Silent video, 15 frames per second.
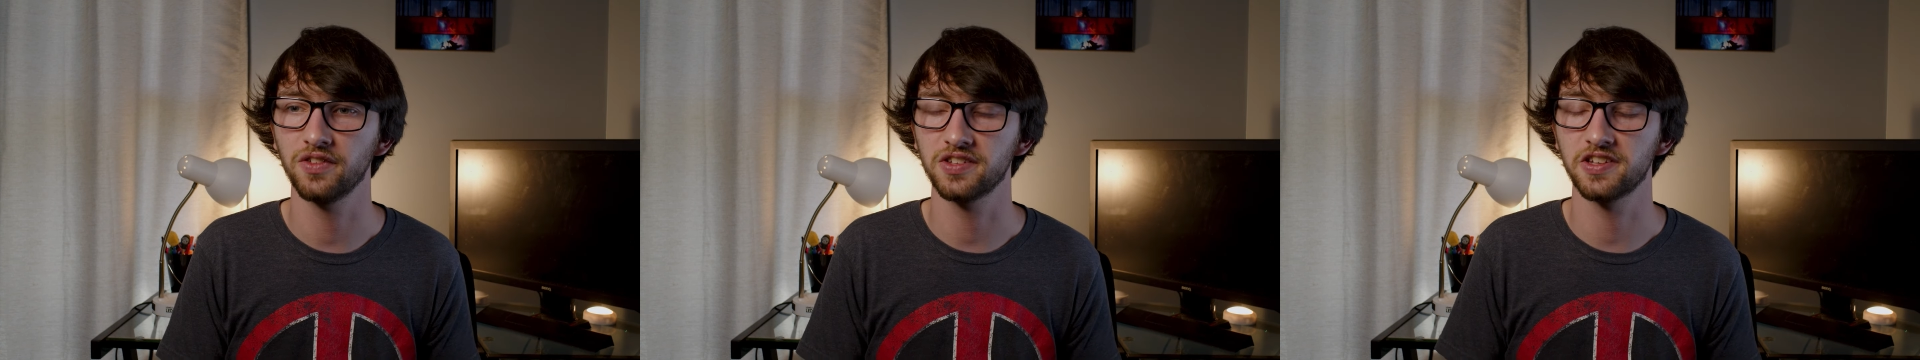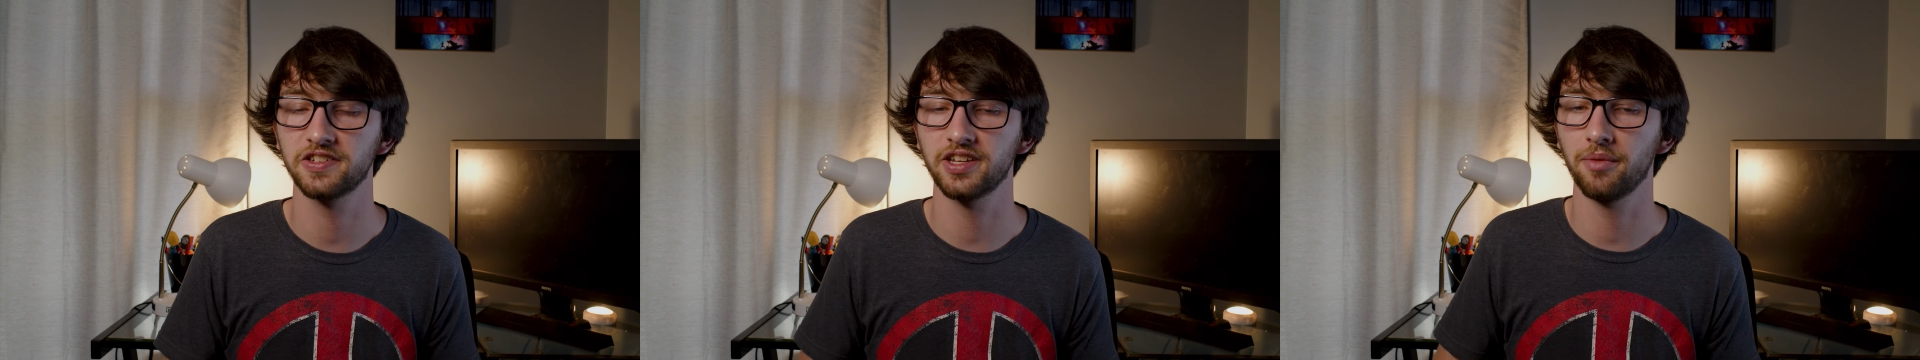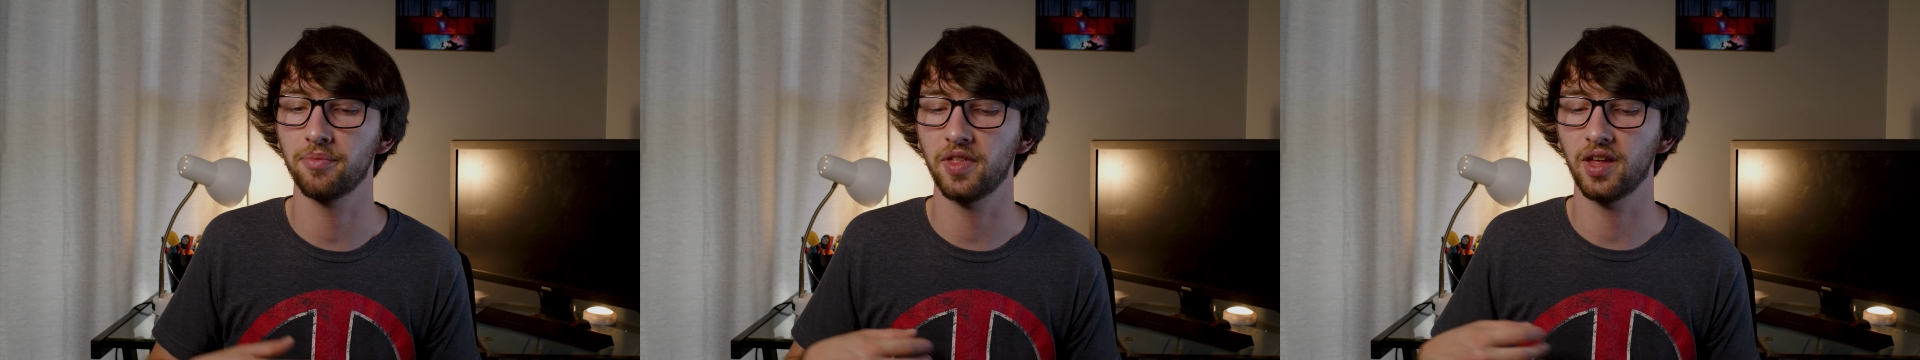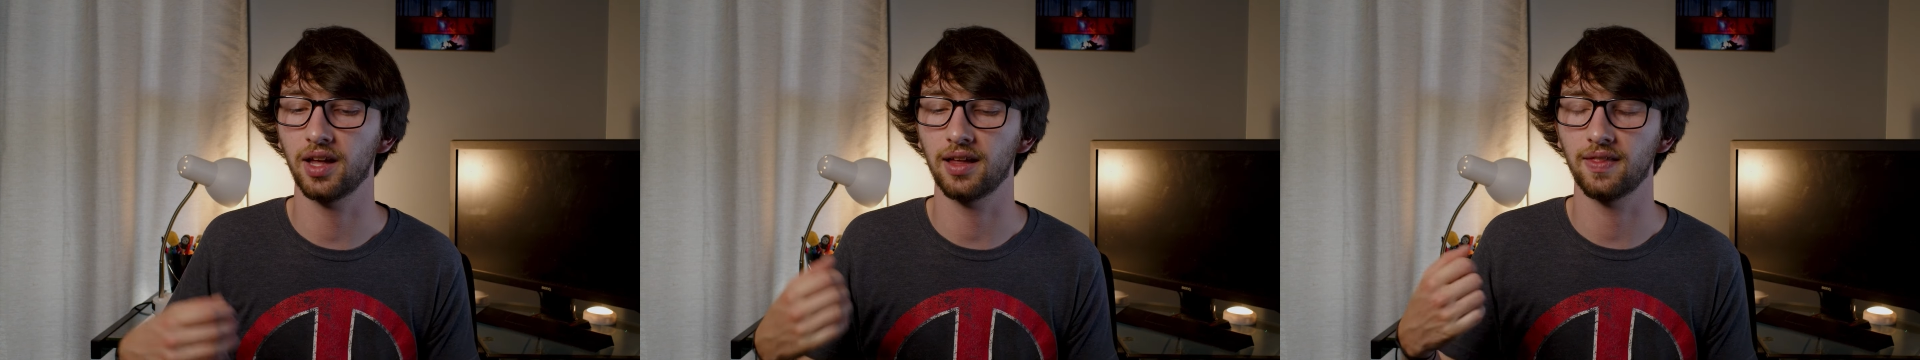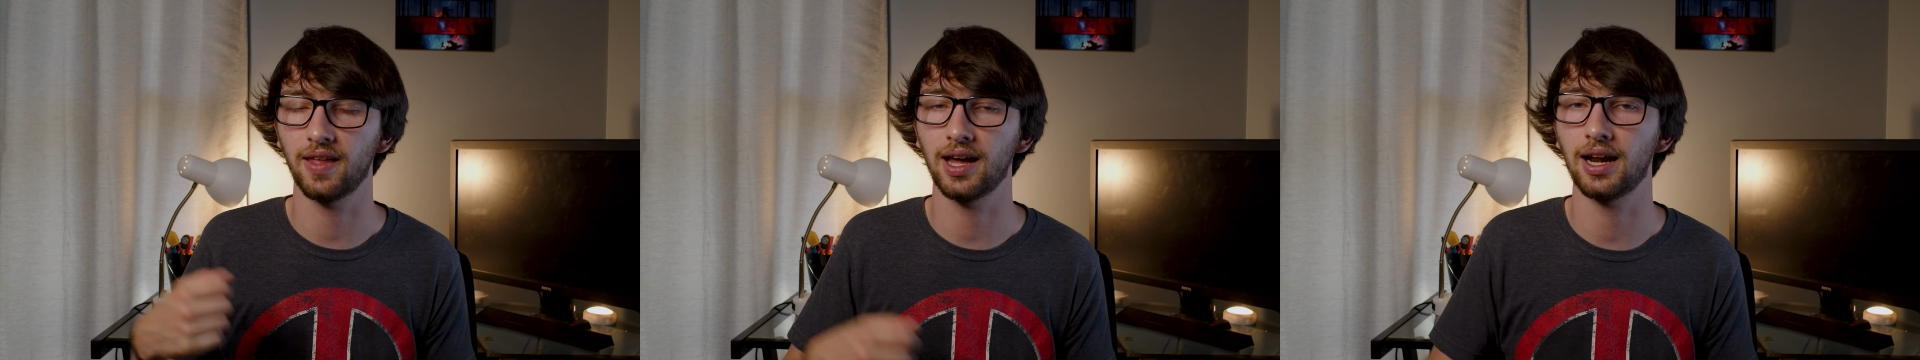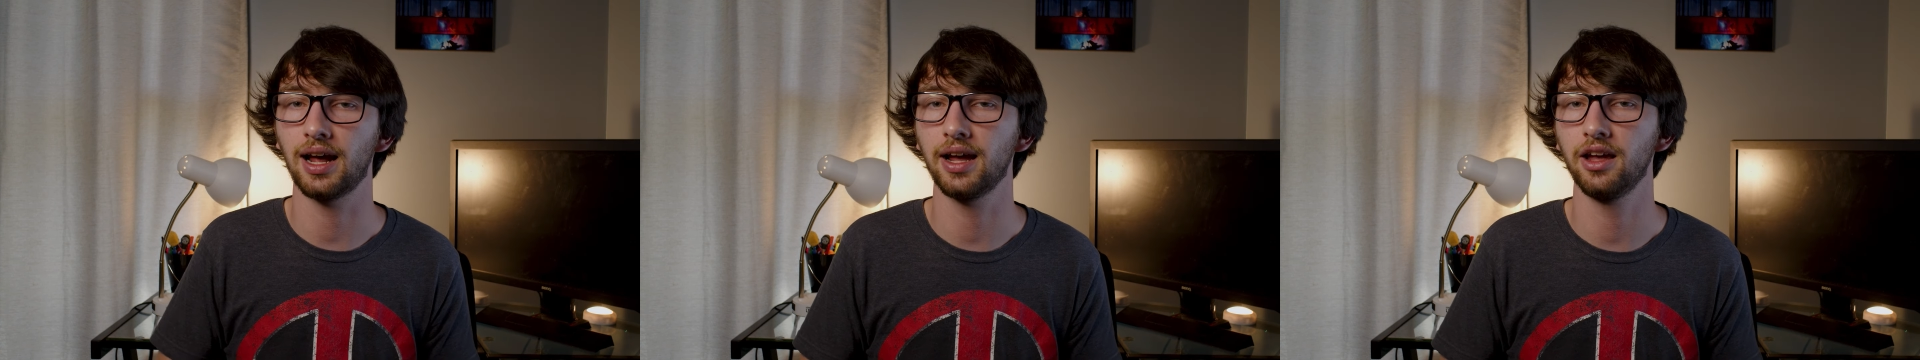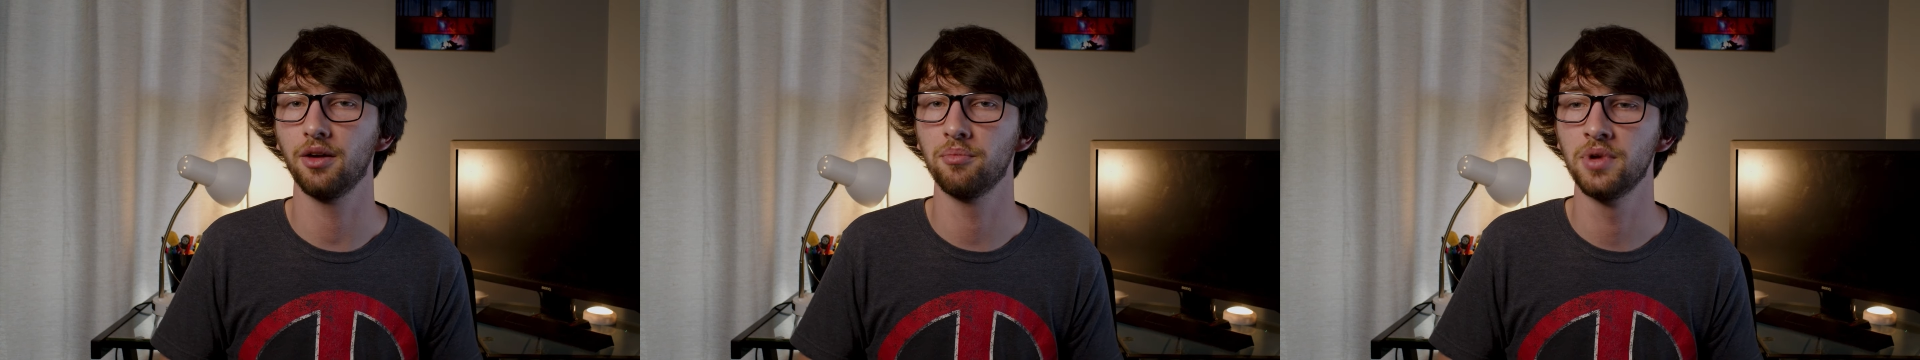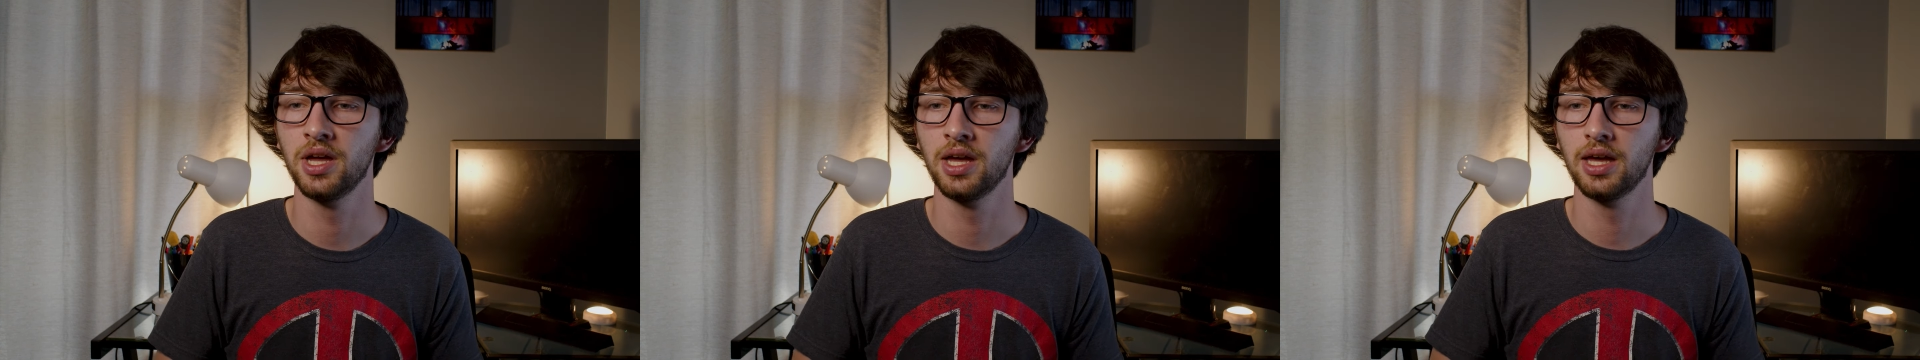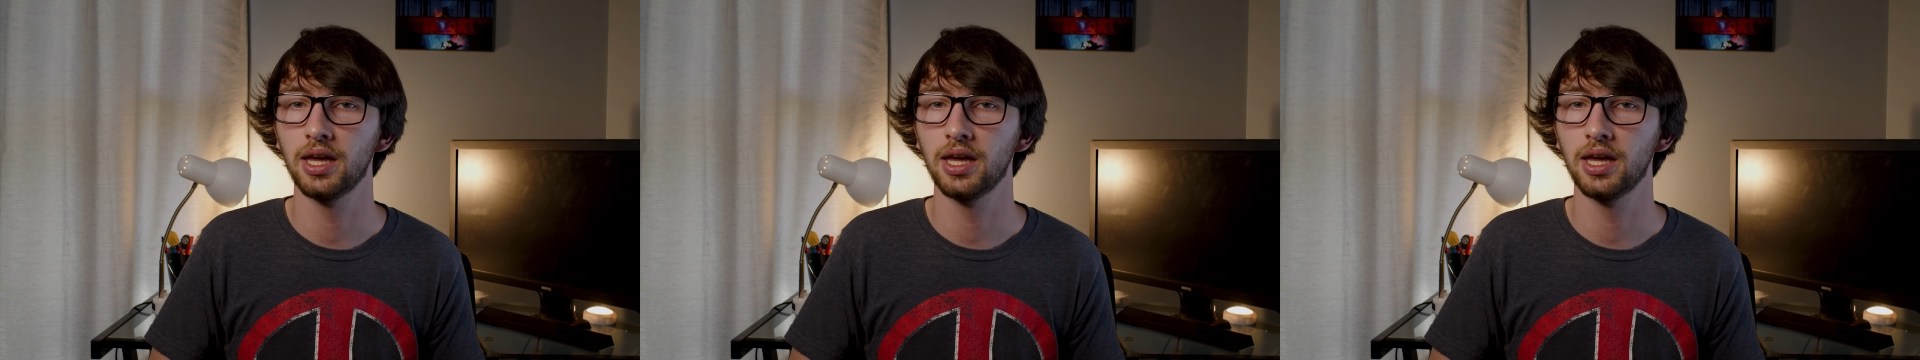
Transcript: This is something that I am